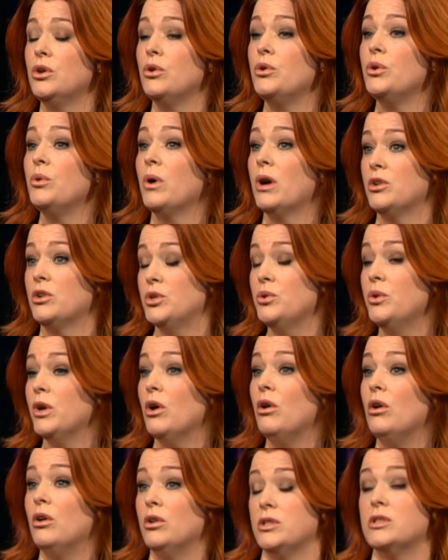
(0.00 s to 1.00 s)
you know, you are
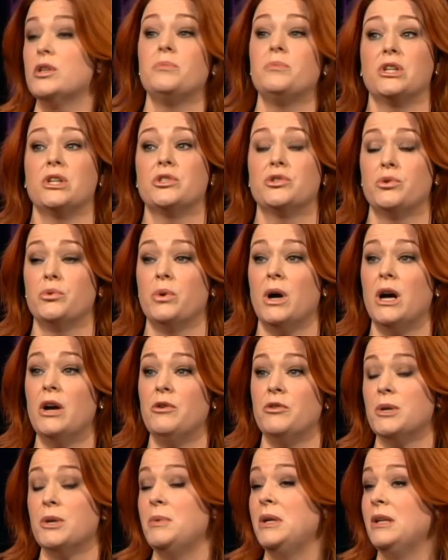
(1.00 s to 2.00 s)
doing all the subjects through
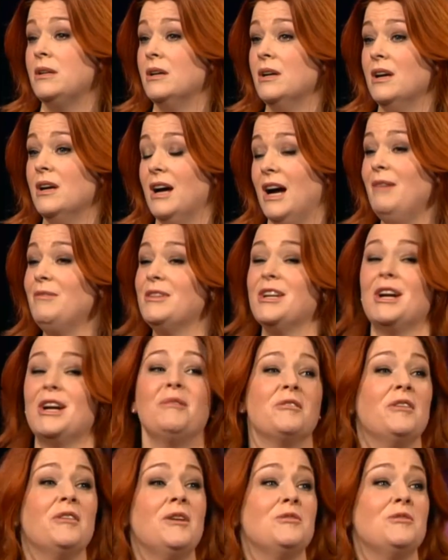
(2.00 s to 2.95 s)
Irish. I mean, I'm terrible.